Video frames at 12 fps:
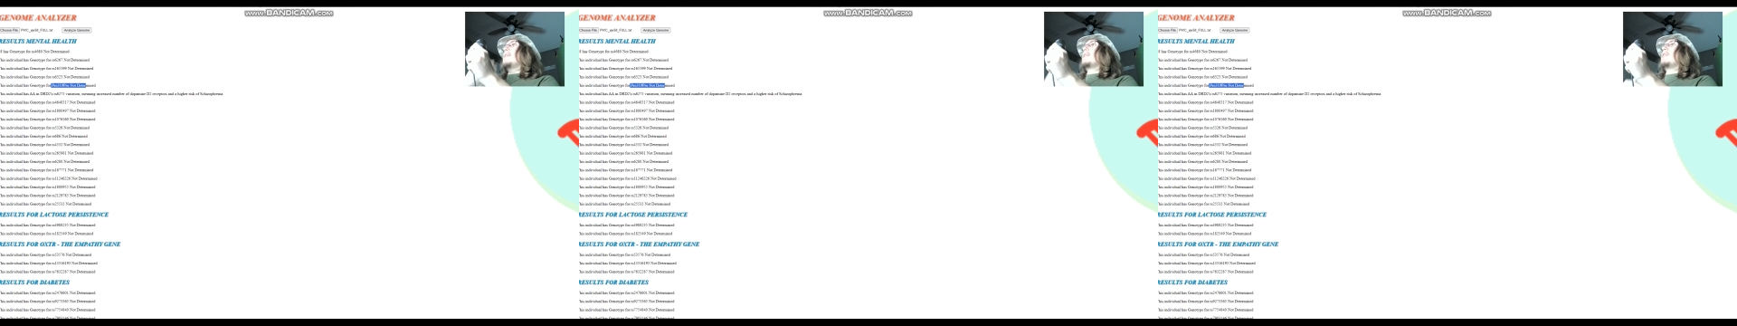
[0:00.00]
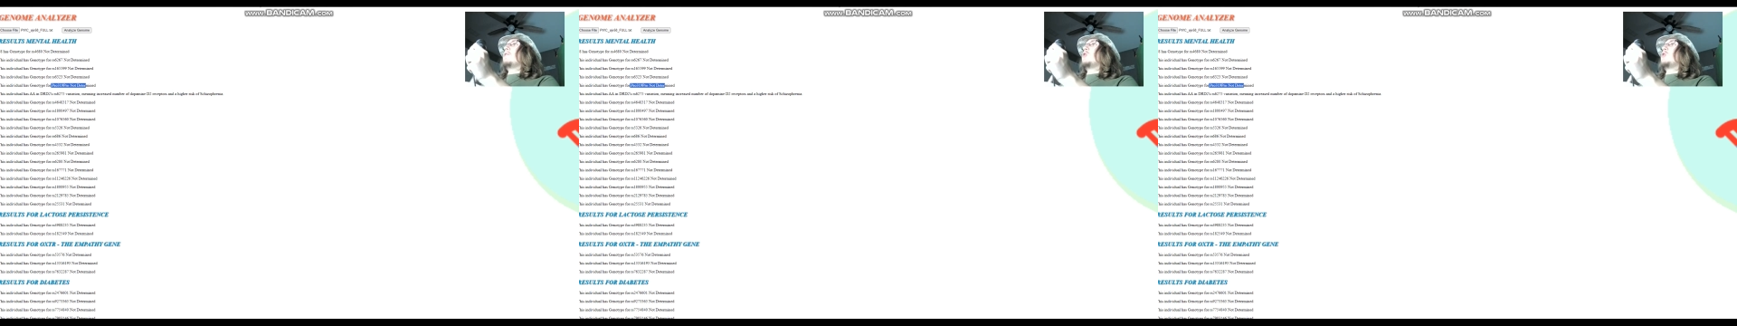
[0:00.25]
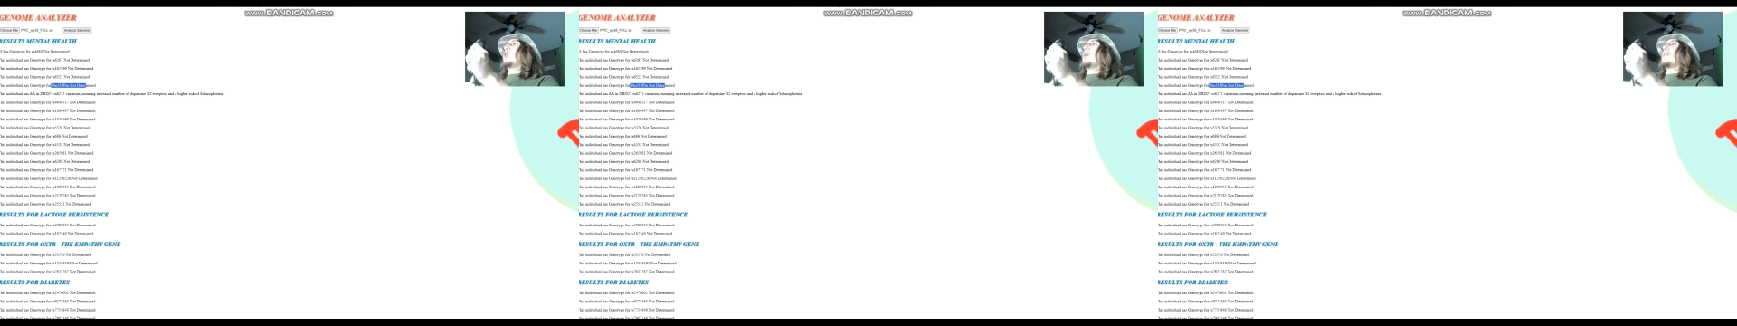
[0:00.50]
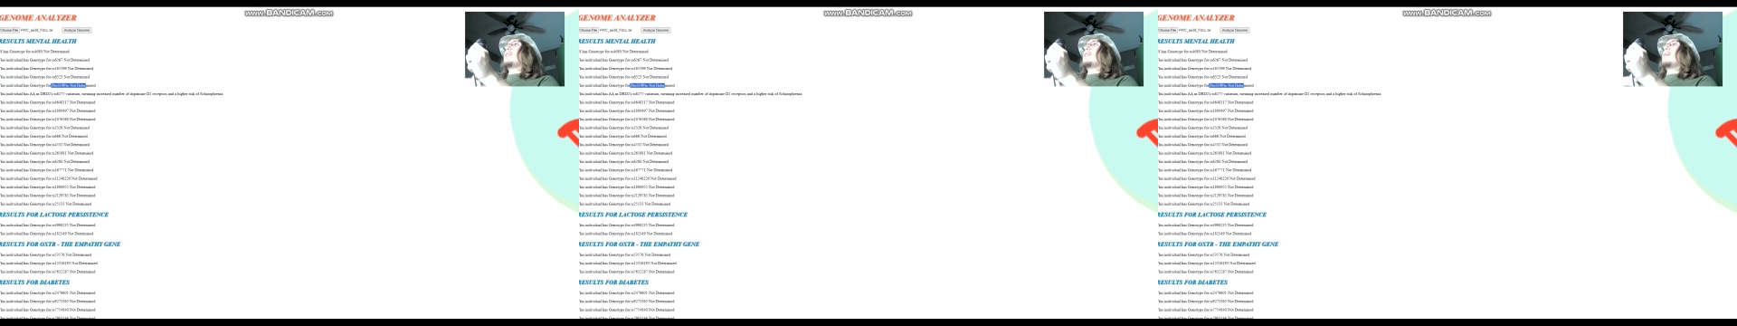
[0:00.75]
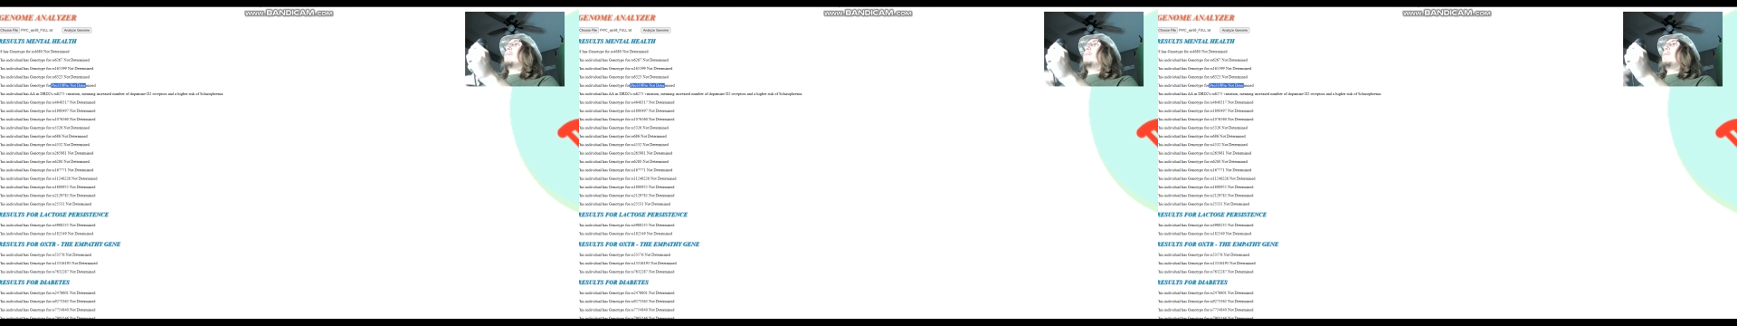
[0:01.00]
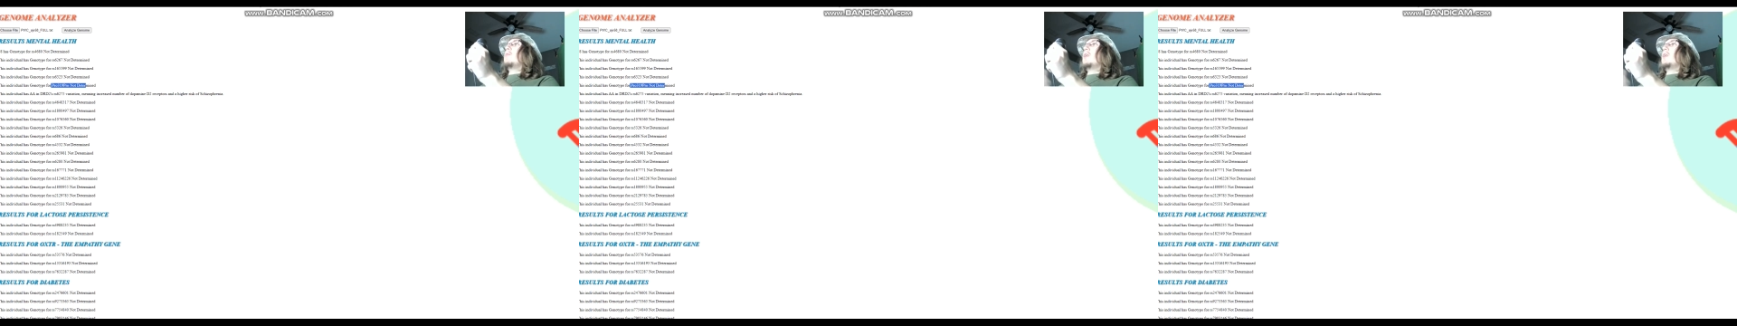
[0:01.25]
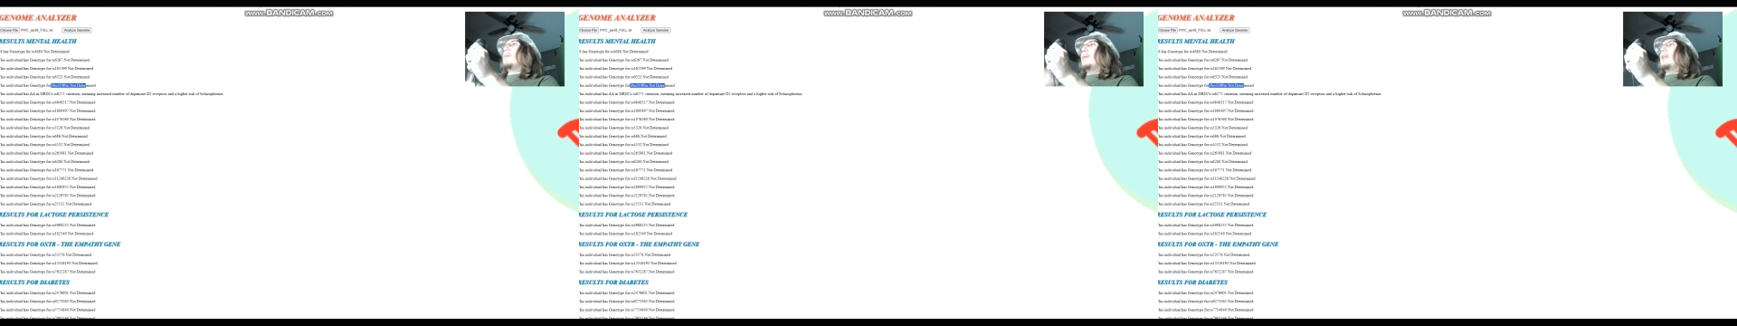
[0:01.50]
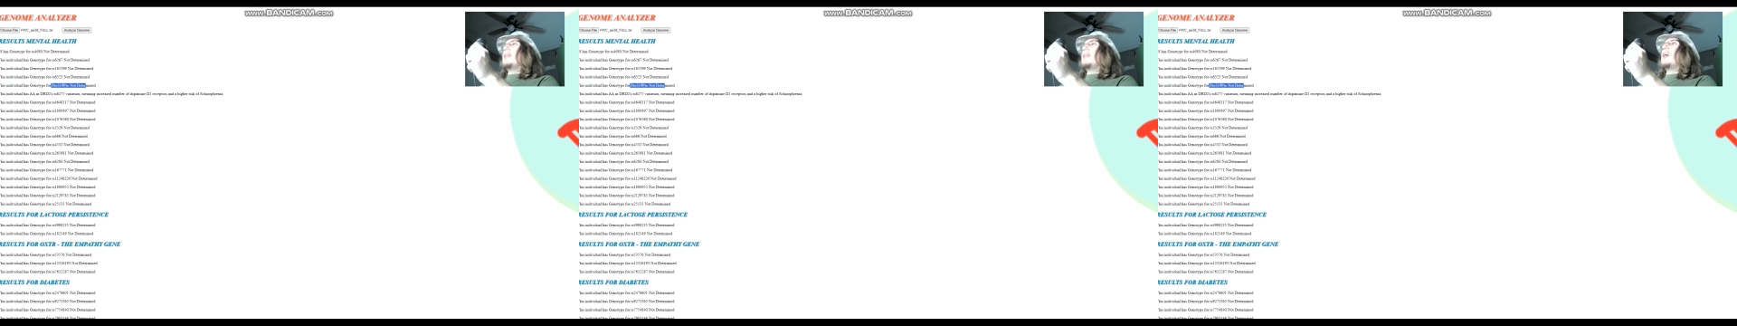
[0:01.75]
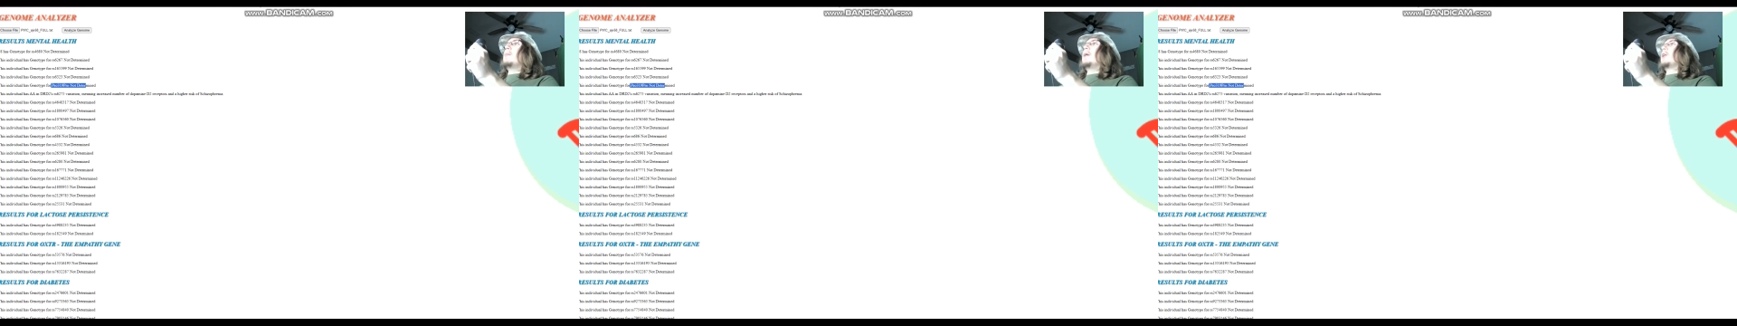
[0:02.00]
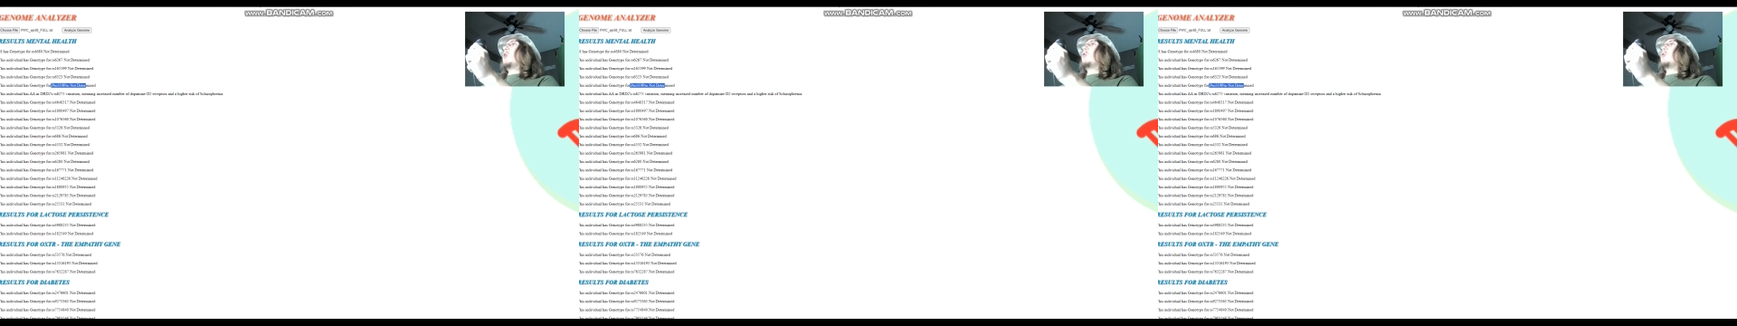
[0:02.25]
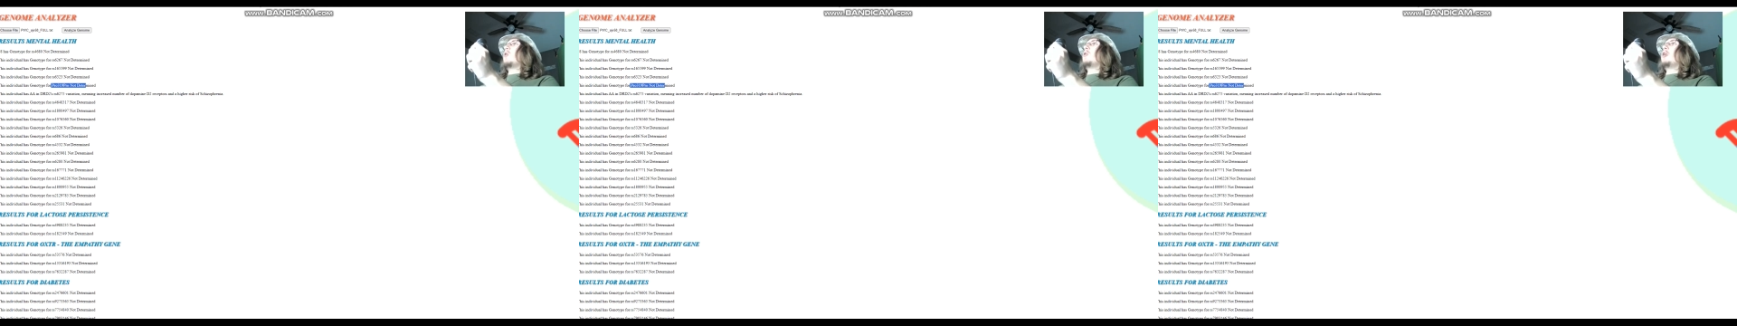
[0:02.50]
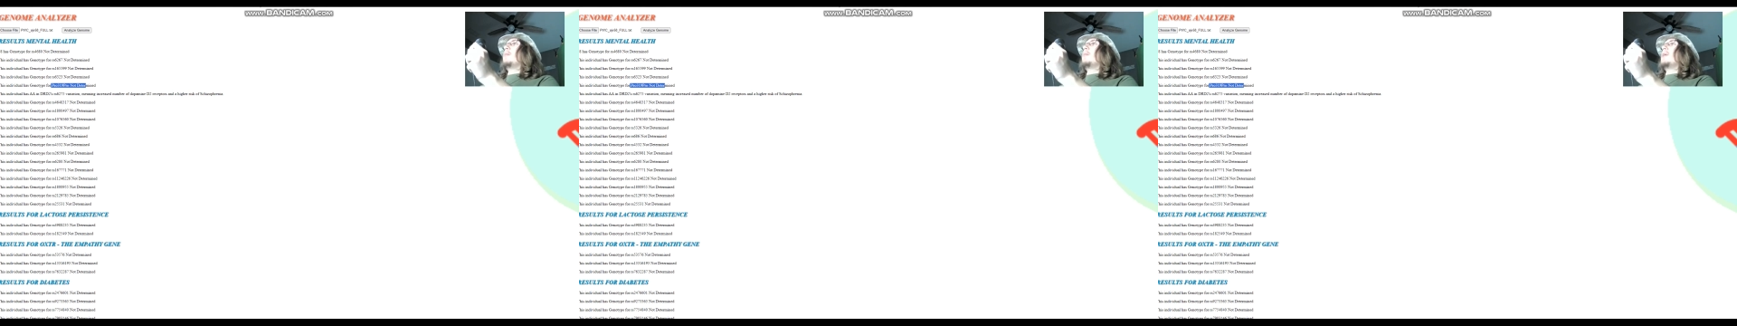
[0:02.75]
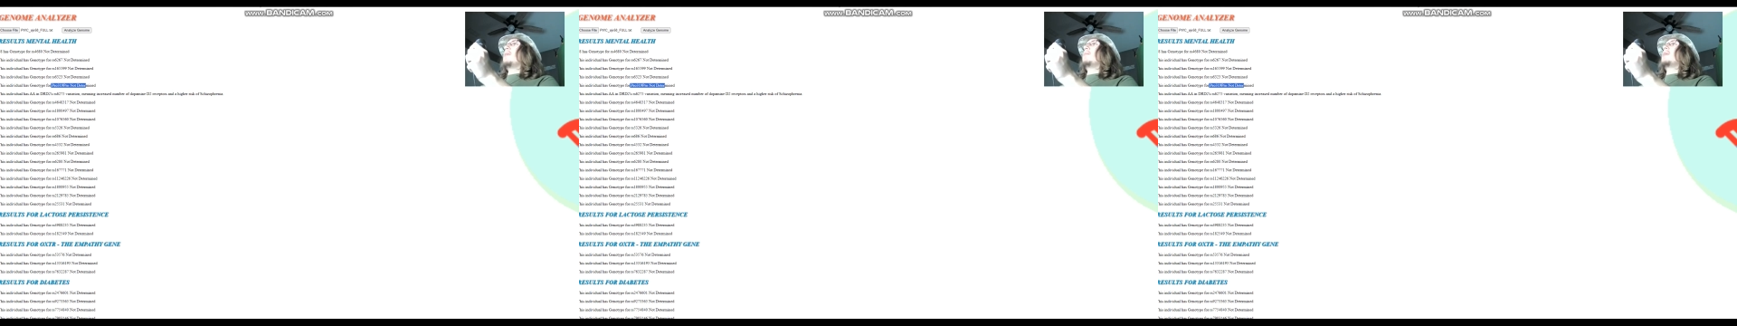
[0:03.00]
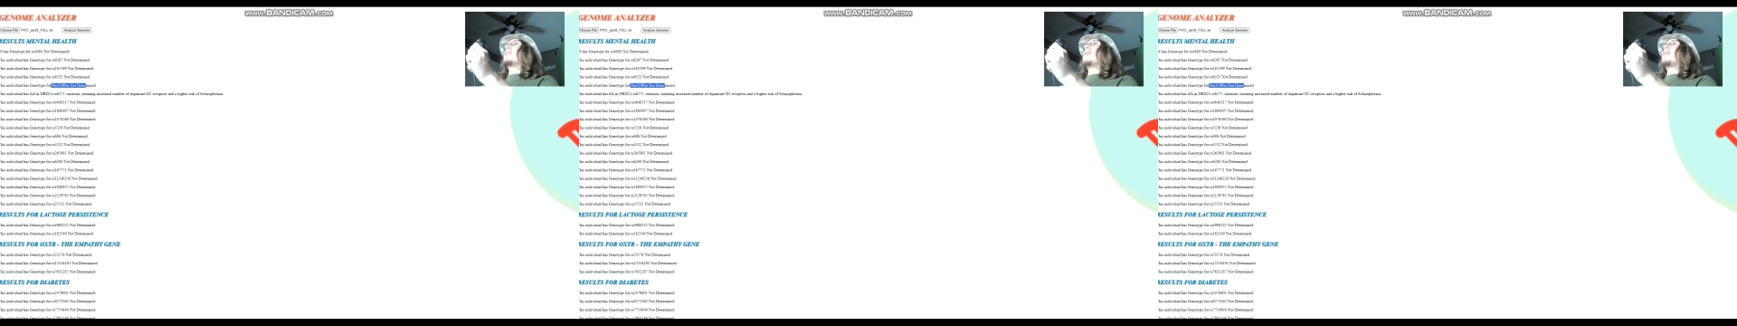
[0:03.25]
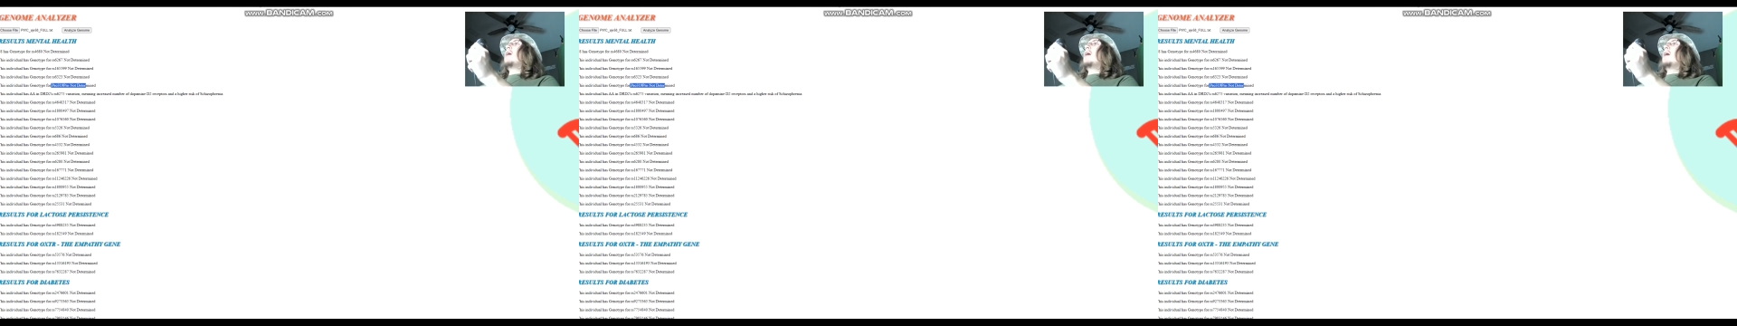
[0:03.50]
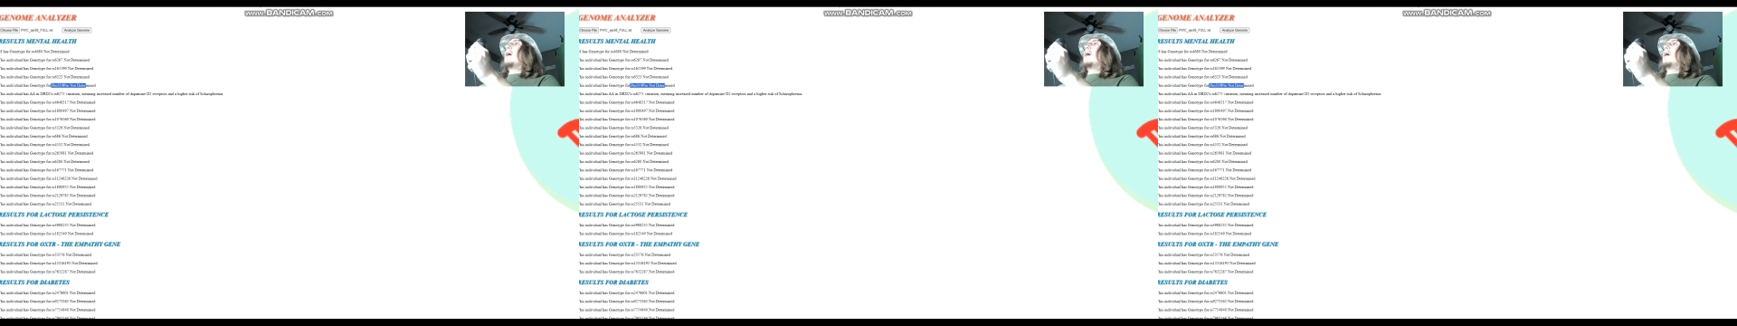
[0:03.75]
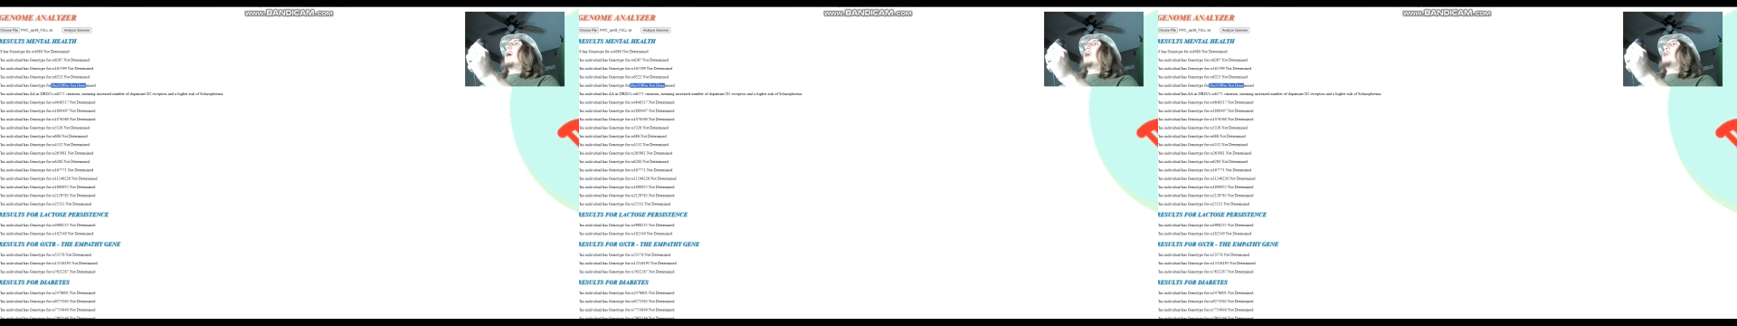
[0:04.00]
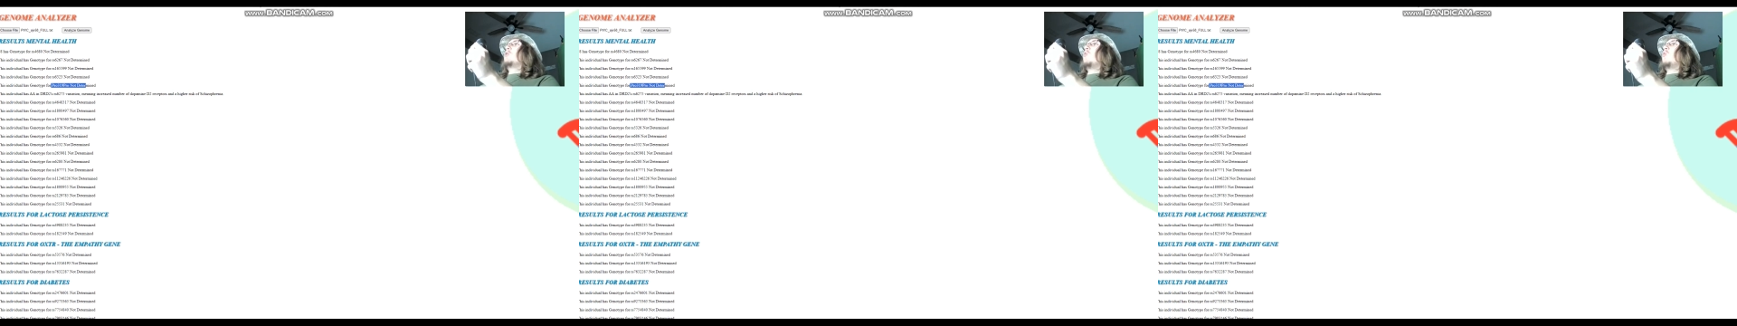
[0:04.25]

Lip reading: [unreadable: no face in view]